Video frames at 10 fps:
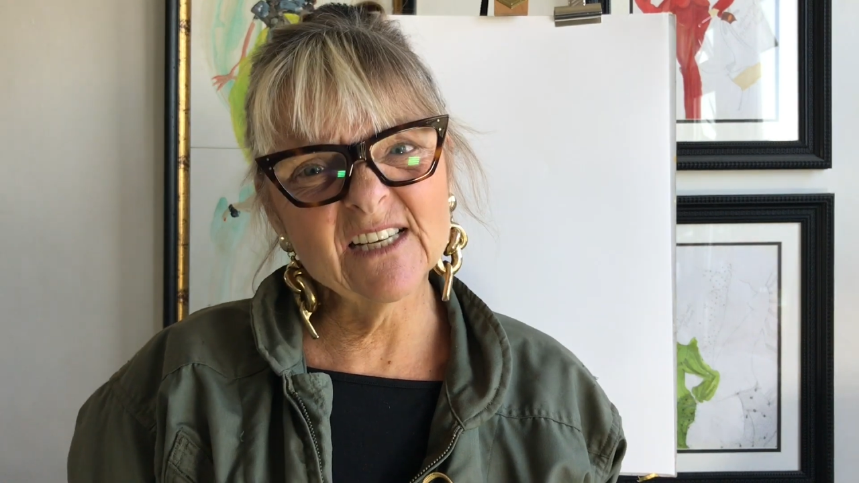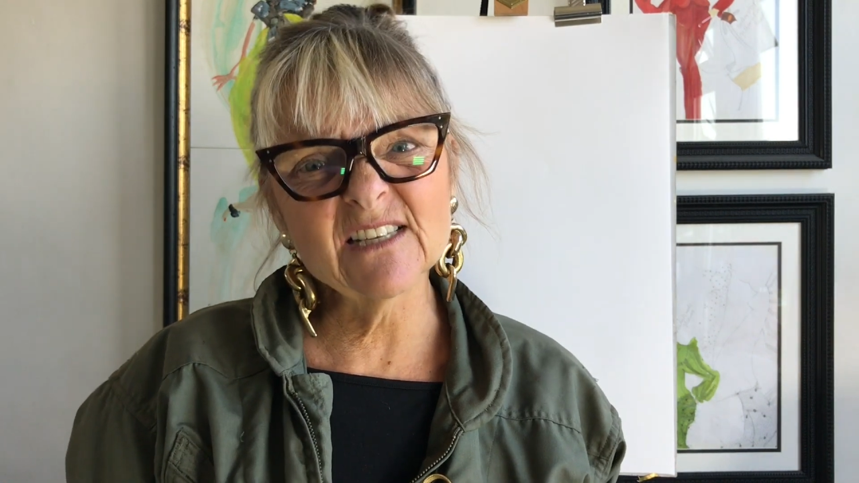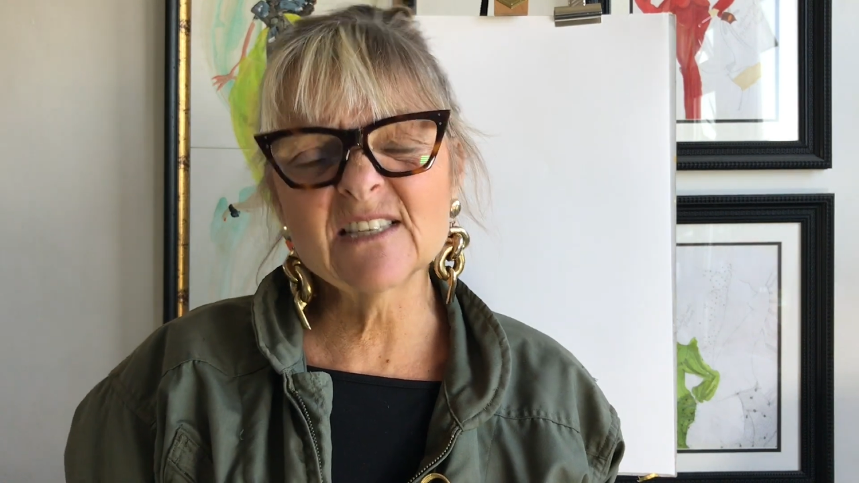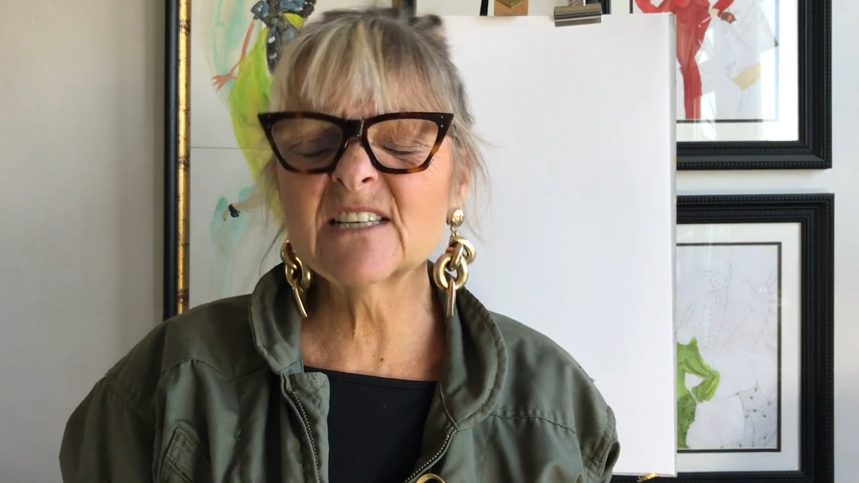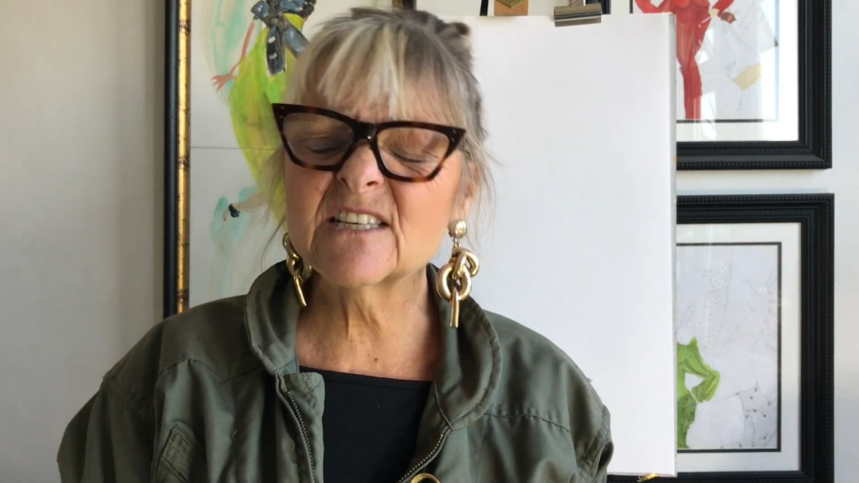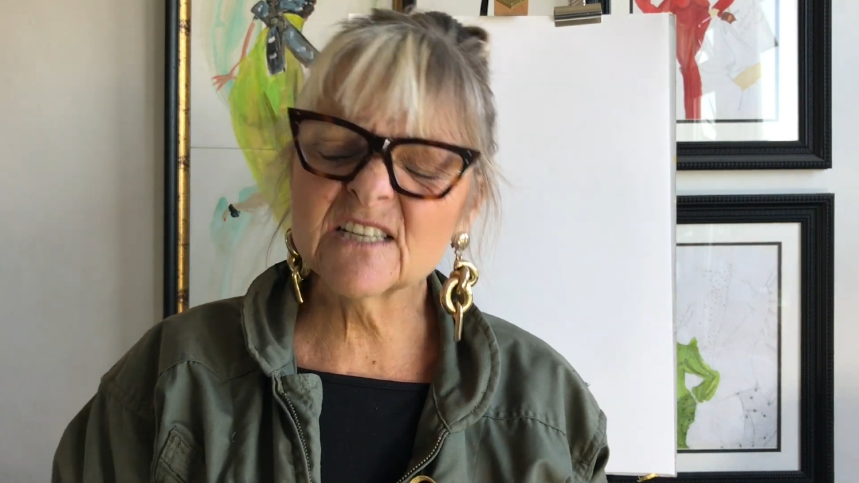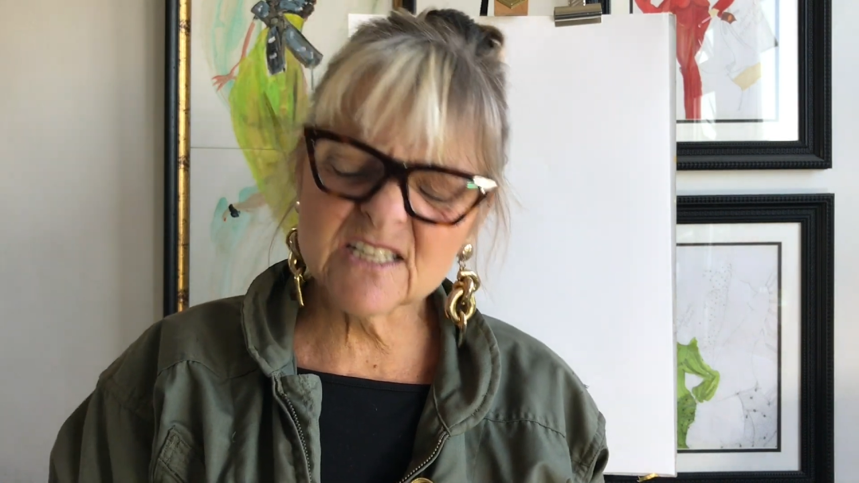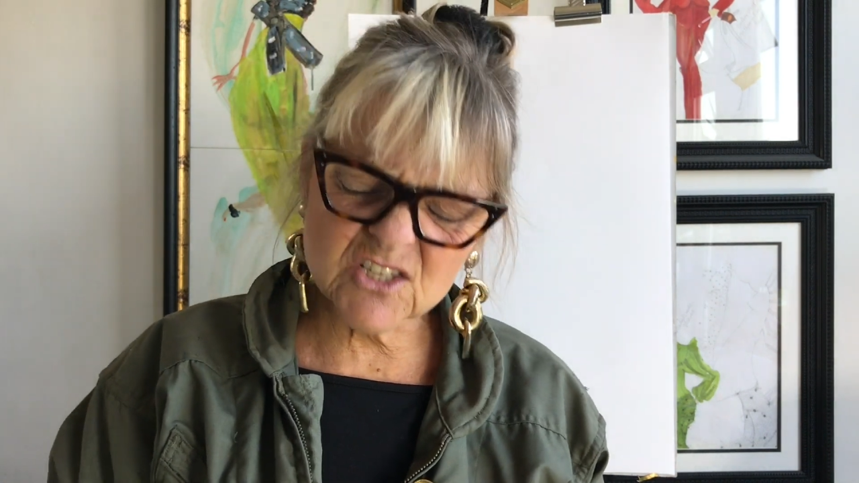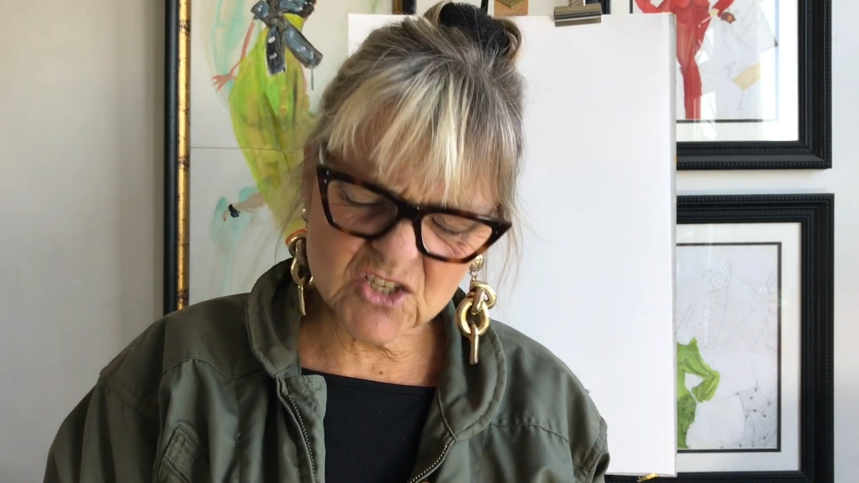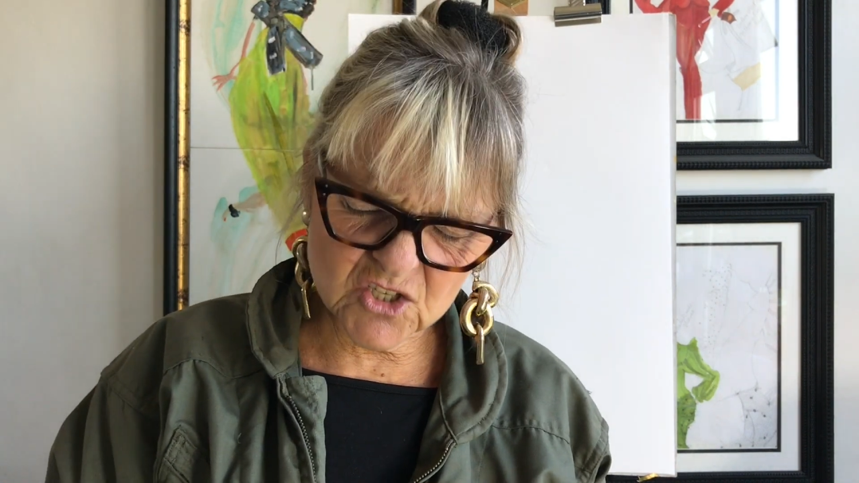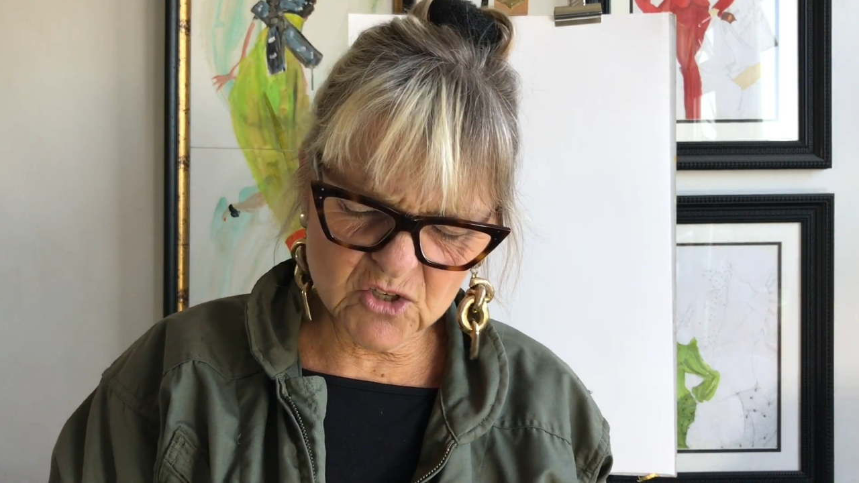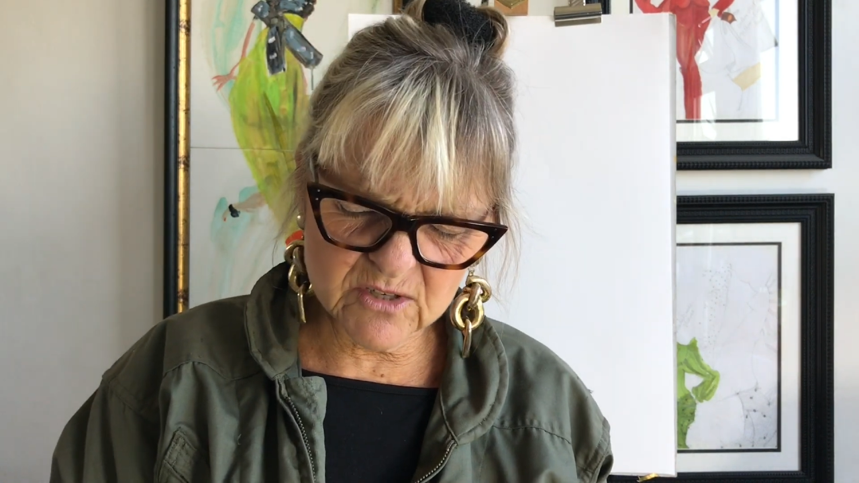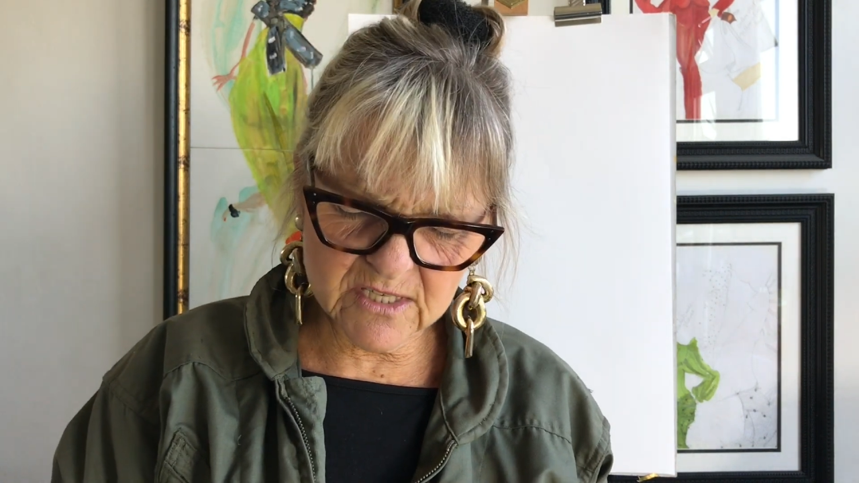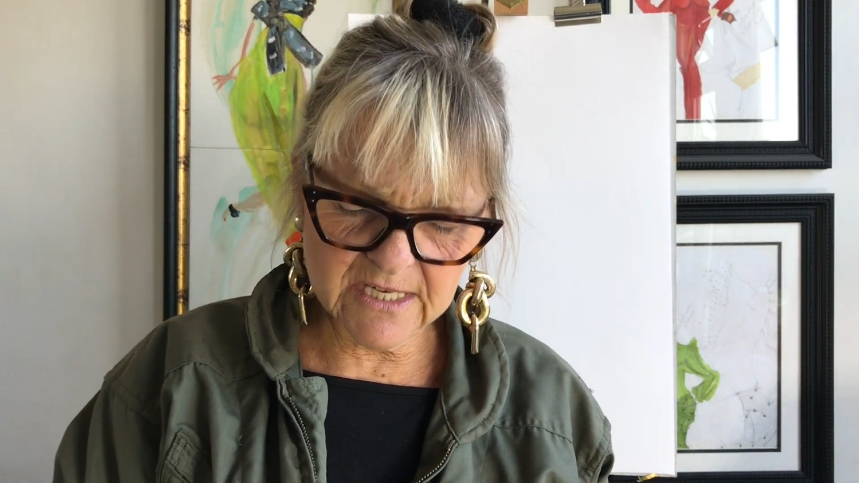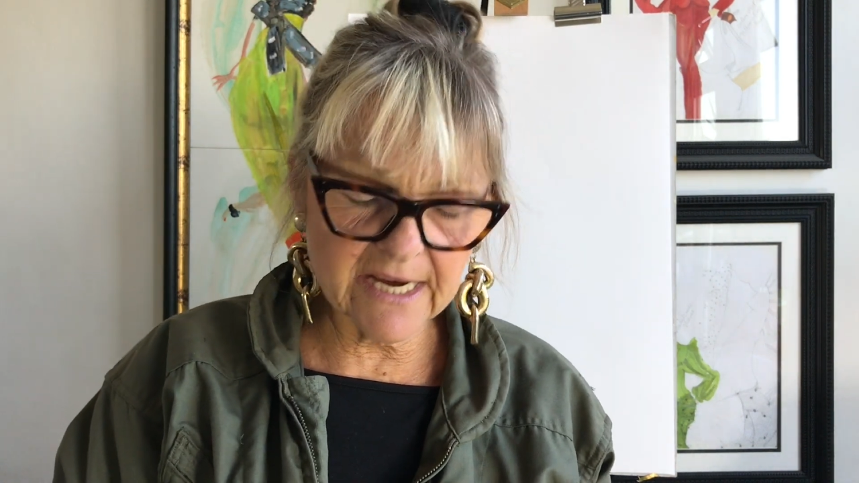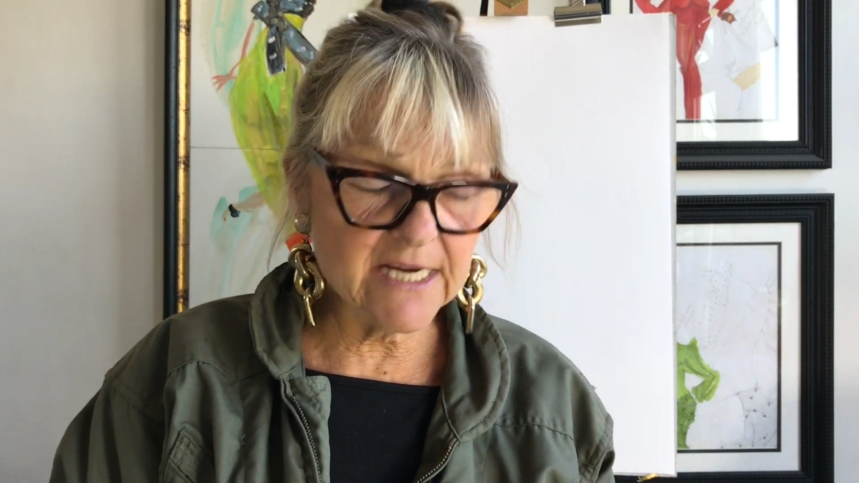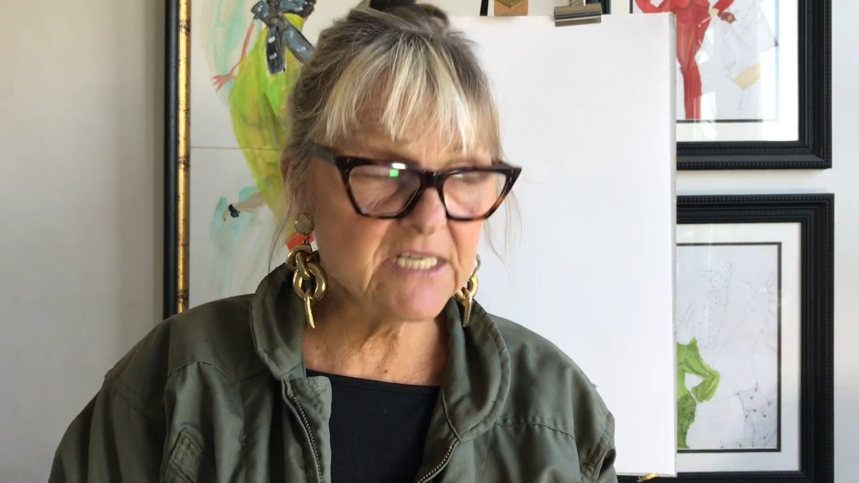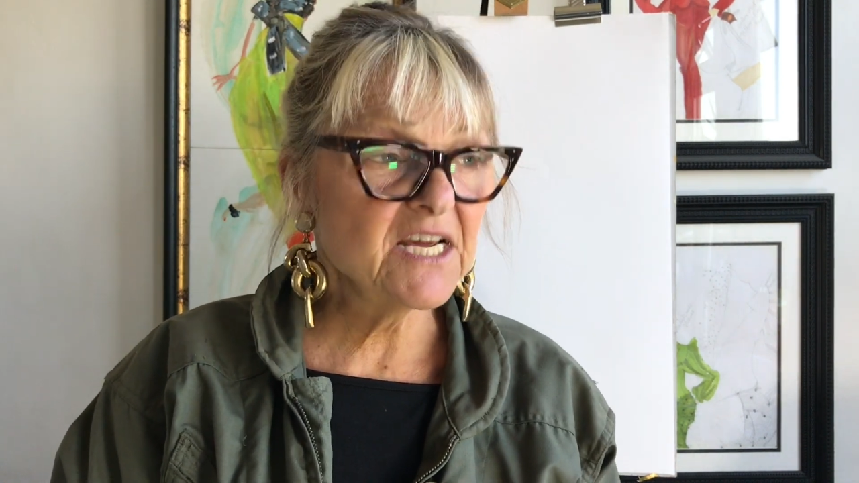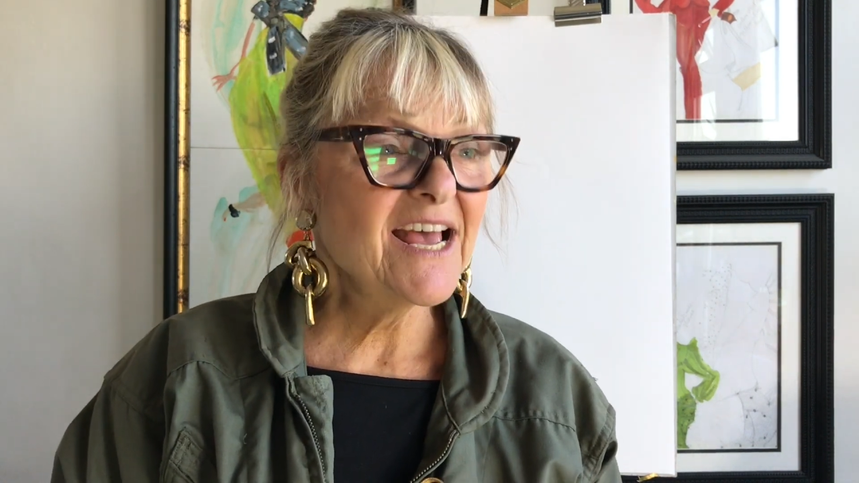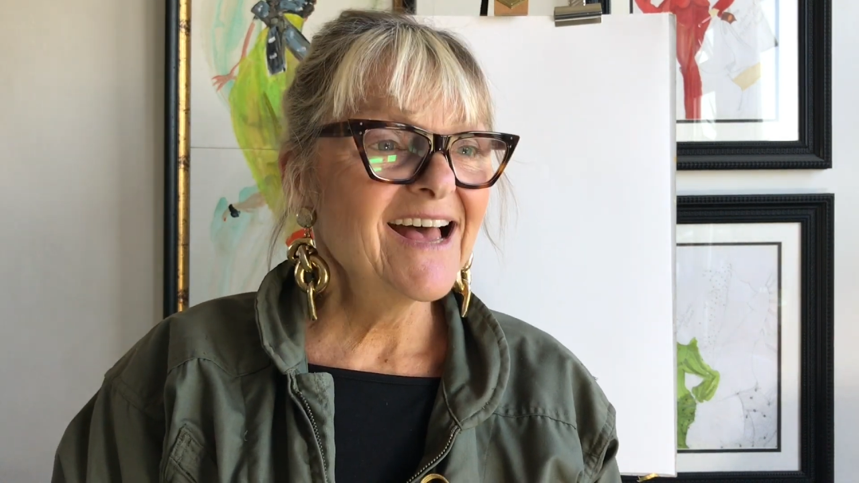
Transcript: because sitting is just too sedate